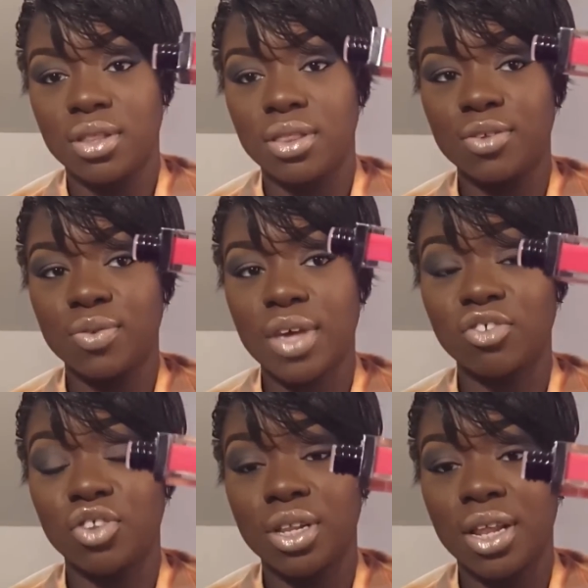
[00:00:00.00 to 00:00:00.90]
This was
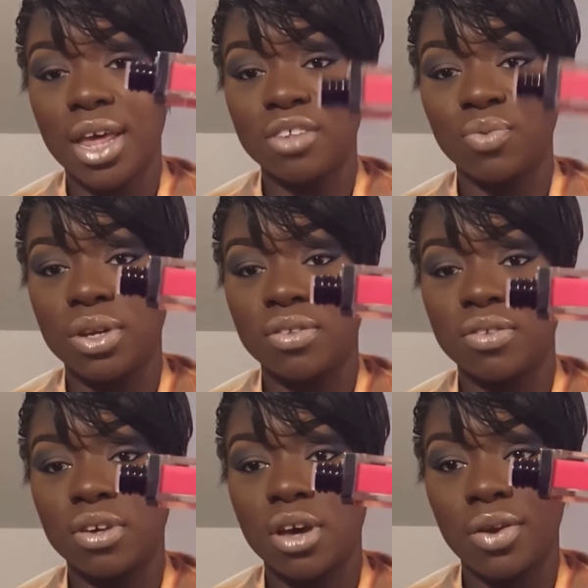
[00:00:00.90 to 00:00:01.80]
actually the last one. This
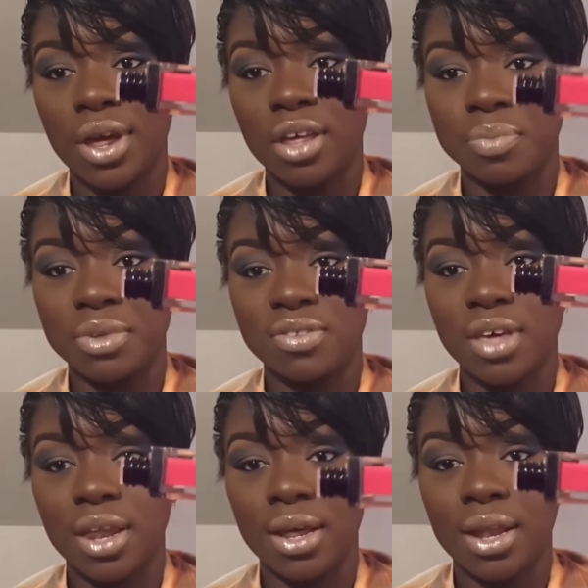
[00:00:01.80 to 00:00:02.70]
is the color that has been
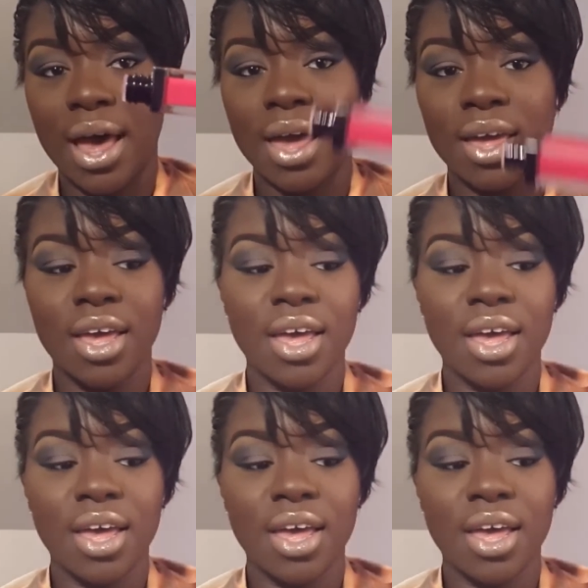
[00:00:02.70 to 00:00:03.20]
selling a lot.